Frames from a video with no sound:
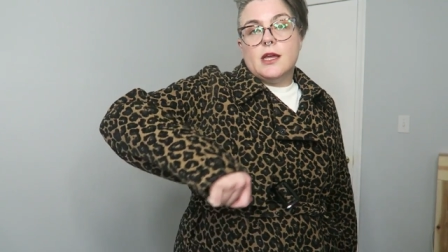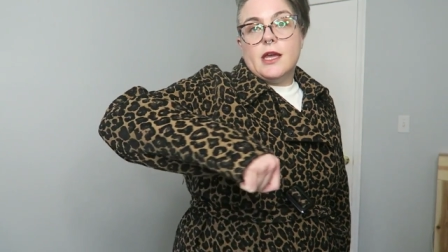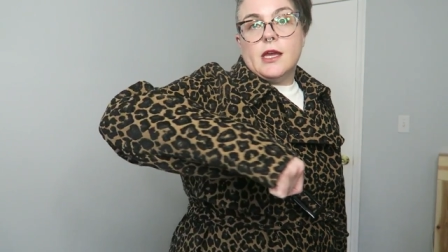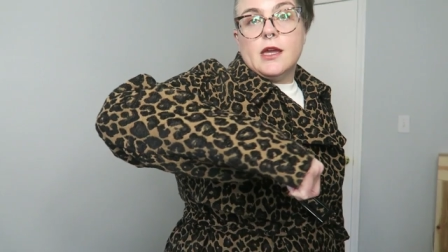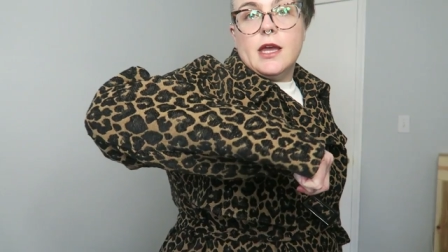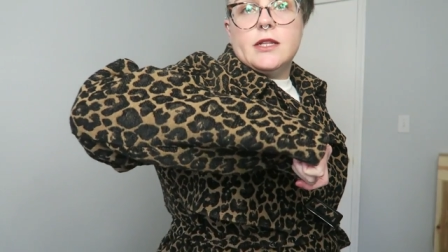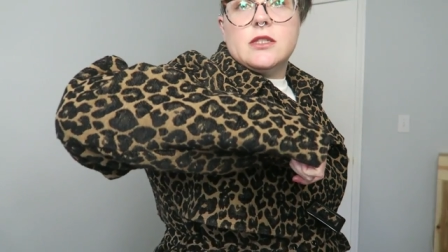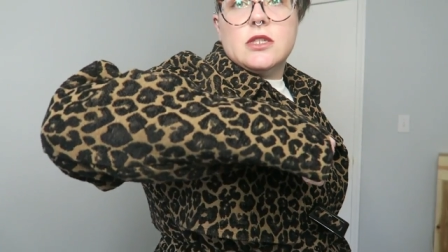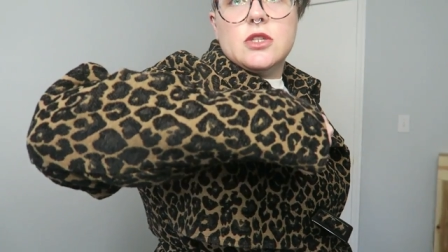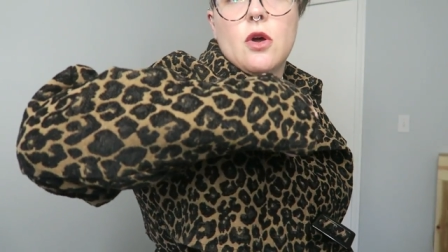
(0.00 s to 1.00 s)
Like,
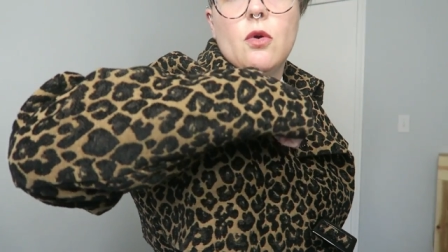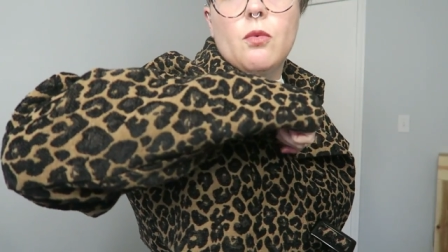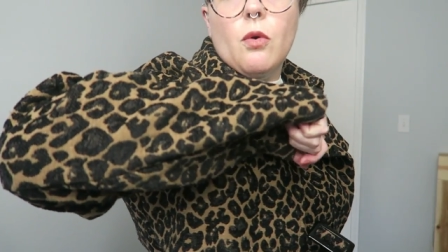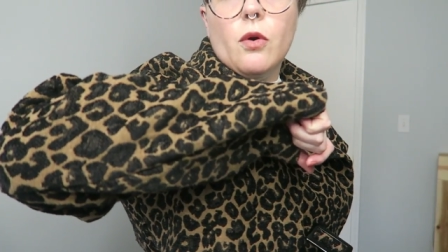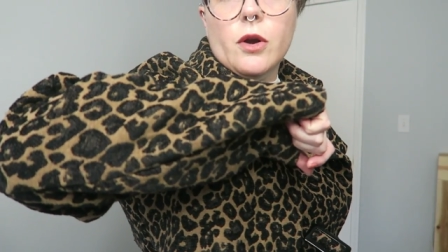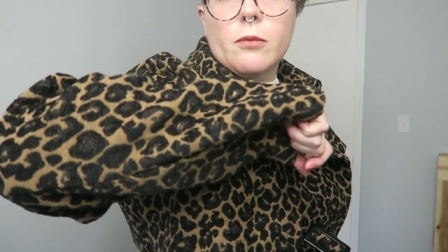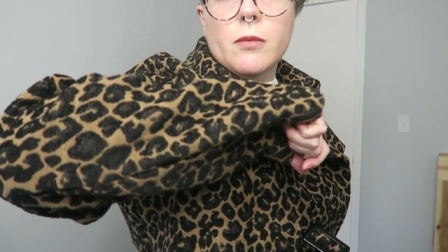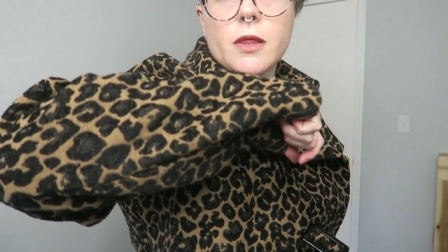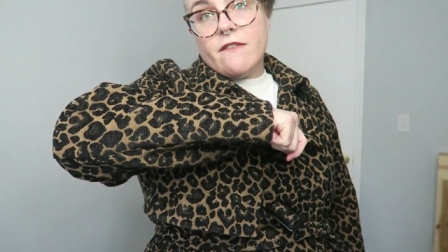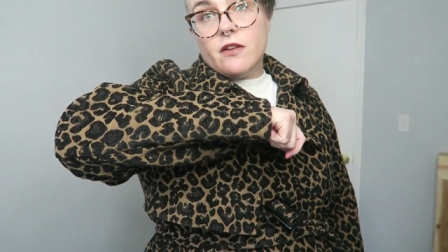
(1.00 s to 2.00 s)
it's so
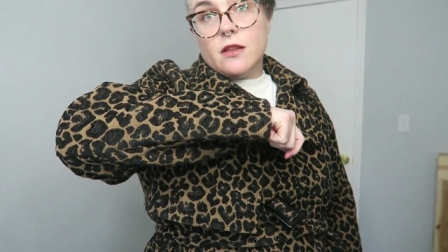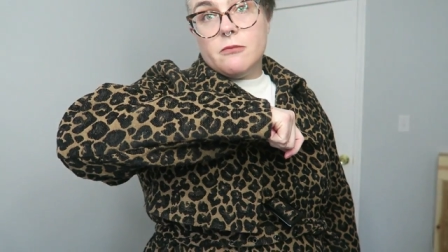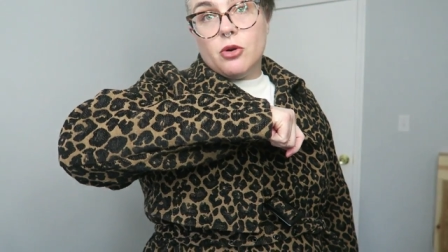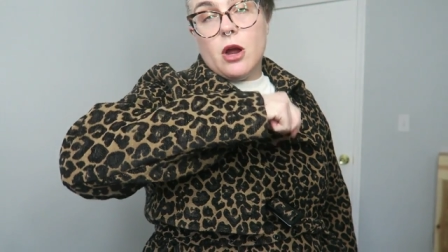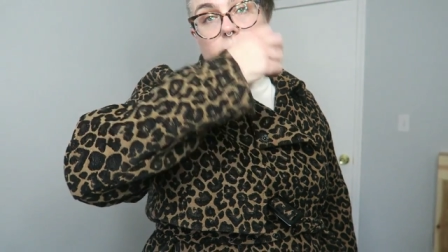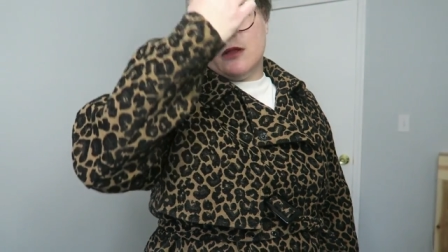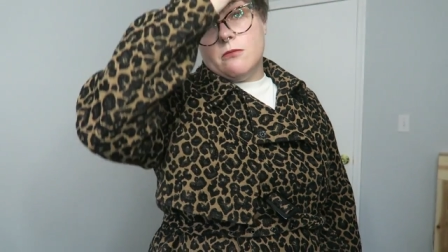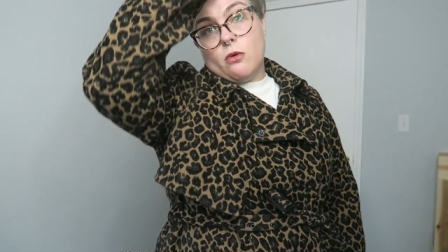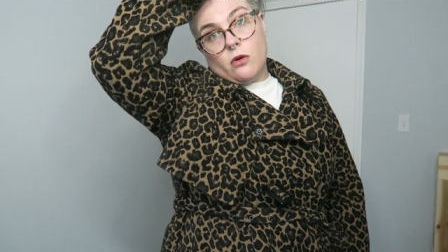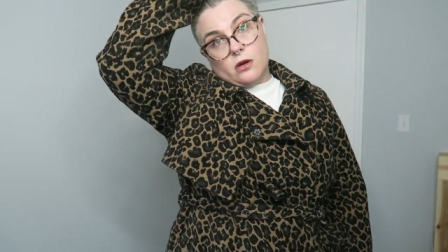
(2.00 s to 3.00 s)
warm. Definitely probably
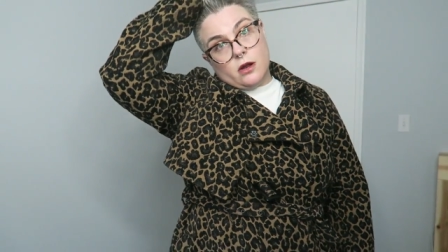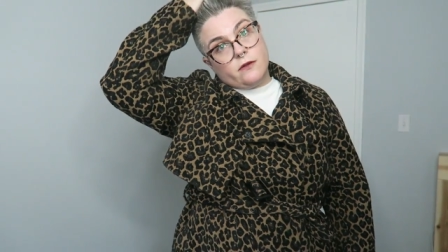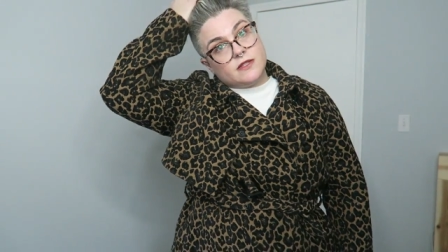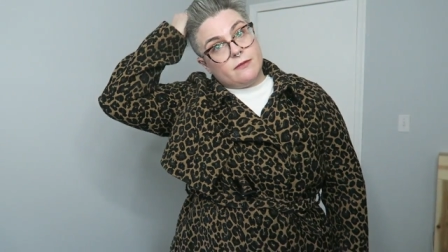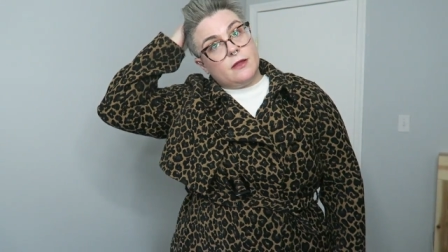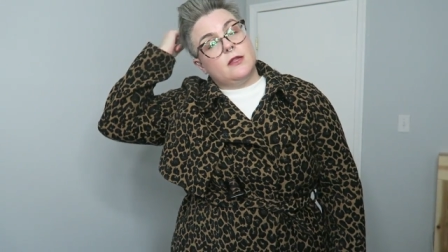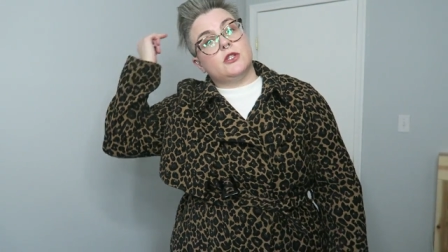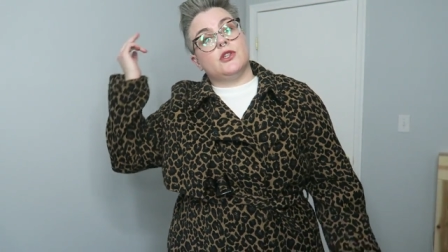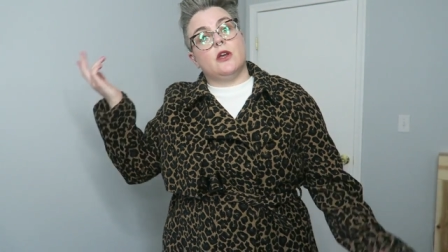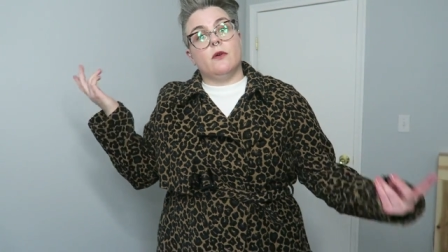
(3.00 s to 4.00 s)
more of something
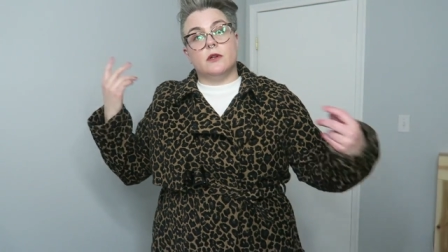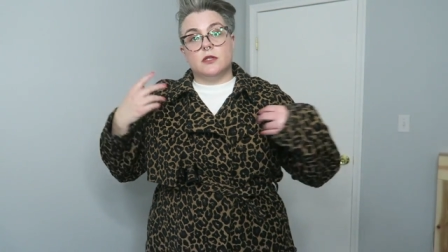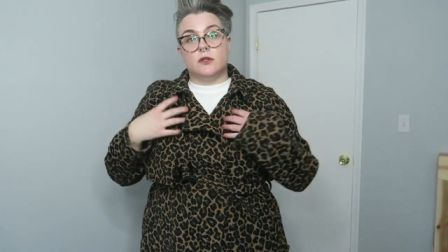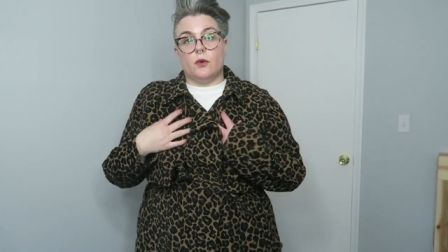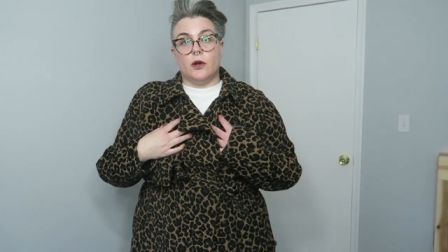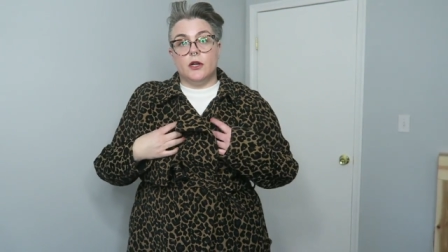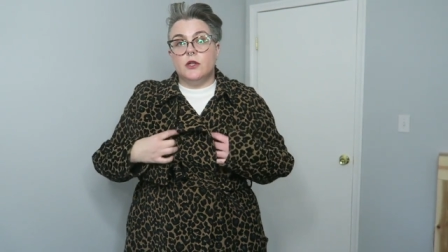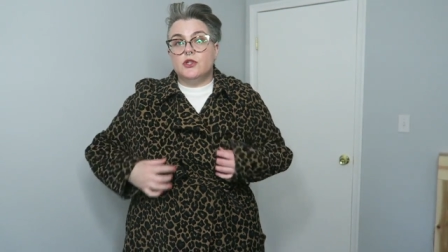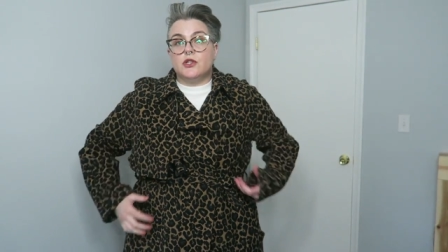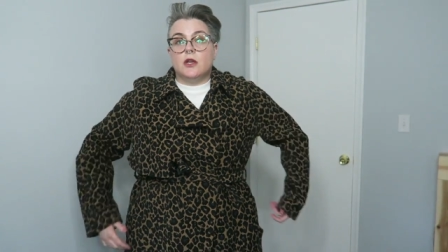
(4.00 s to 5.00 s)
that should go into
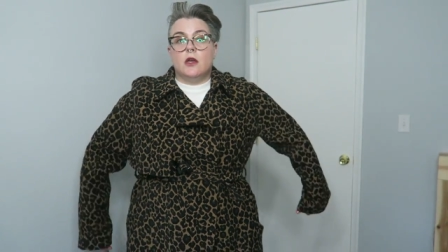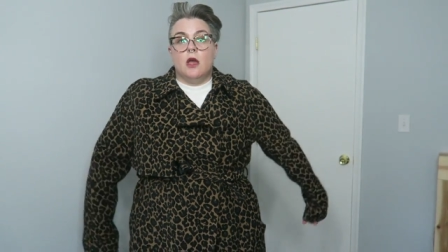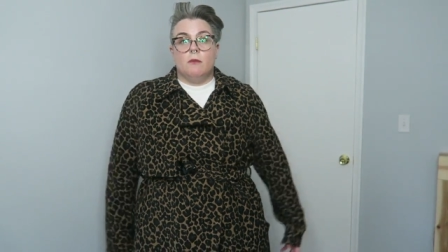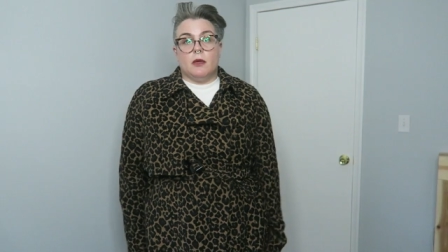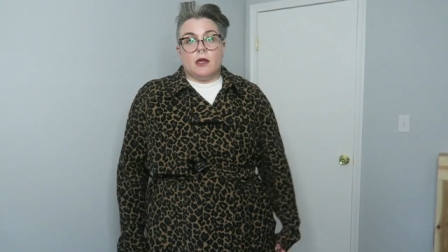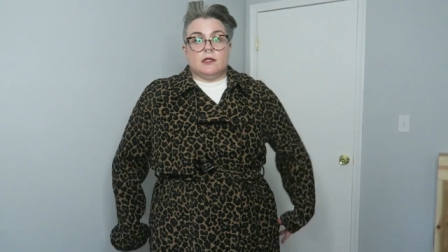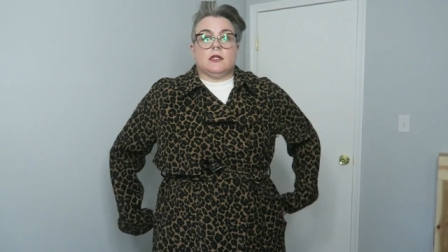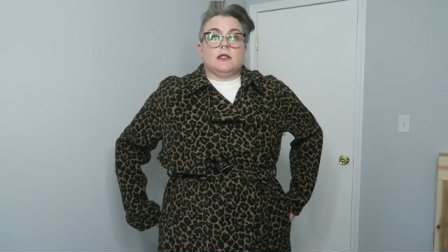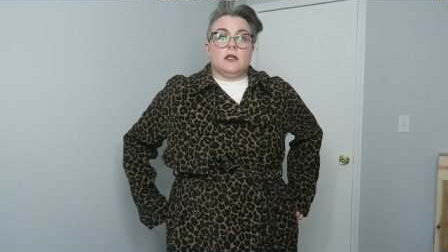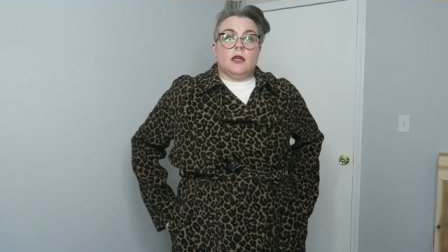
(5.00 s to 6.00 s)
storage because
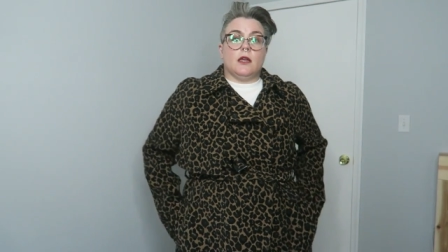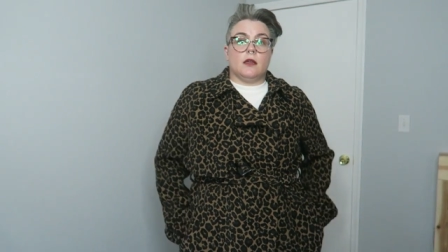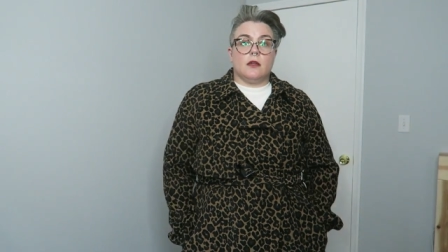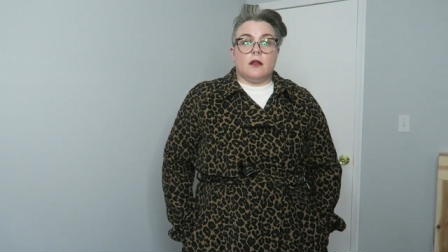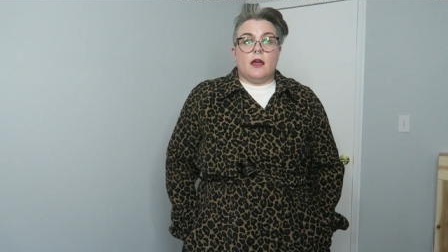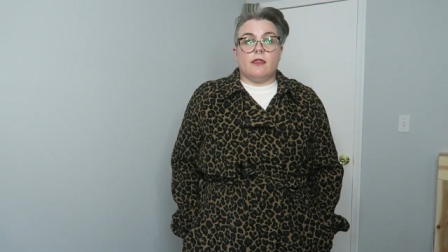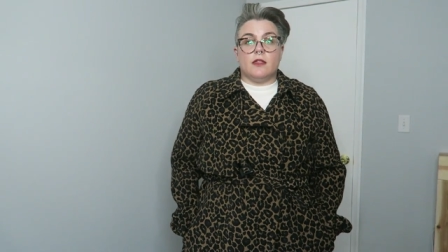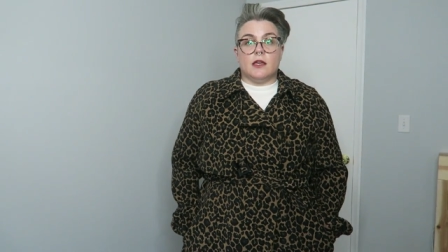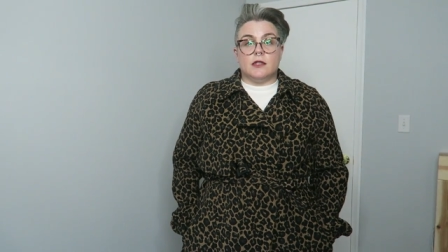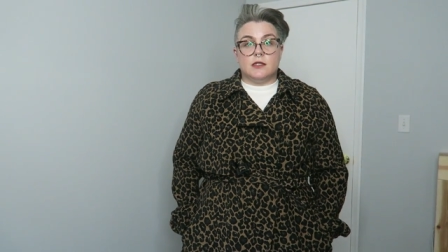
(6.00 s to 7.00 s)
it's like, I
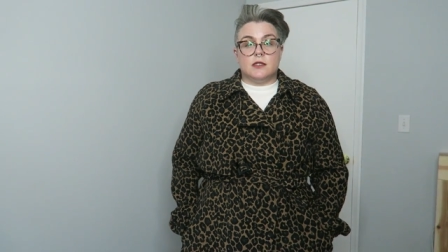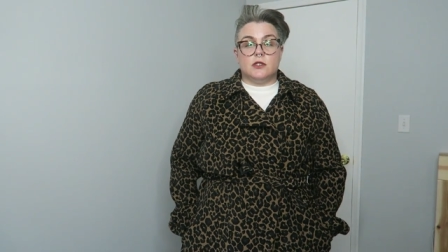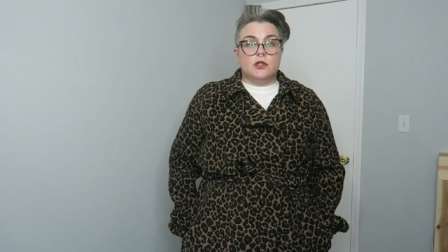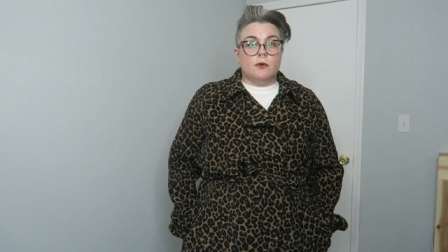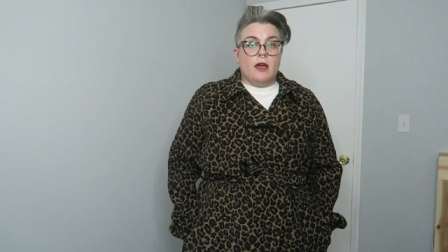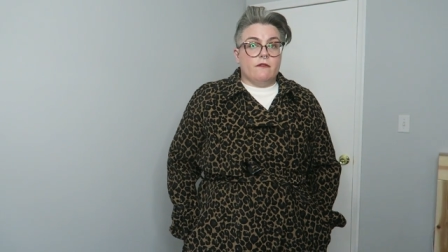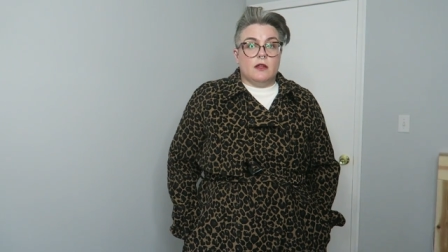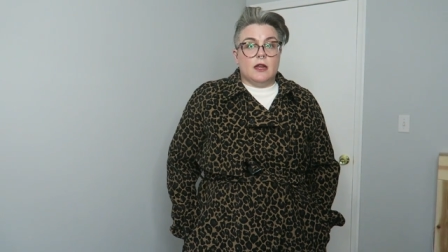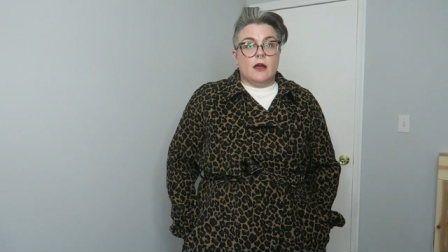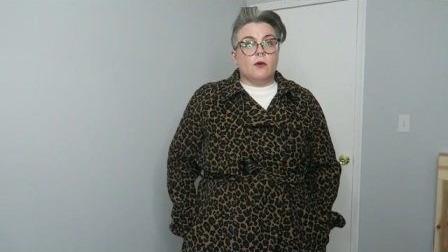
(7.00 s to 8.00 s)
think it's too
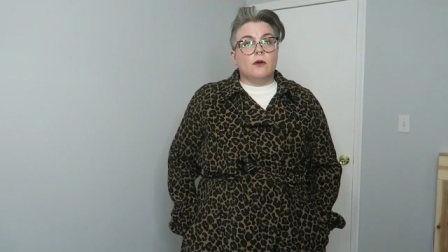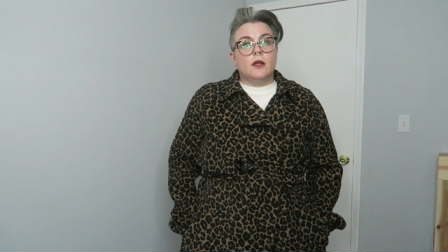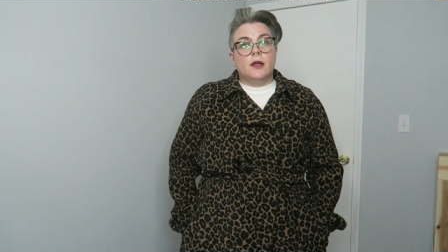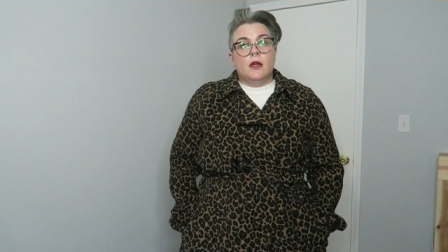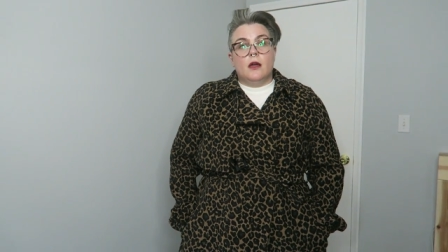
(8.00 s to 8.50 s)
heavy now.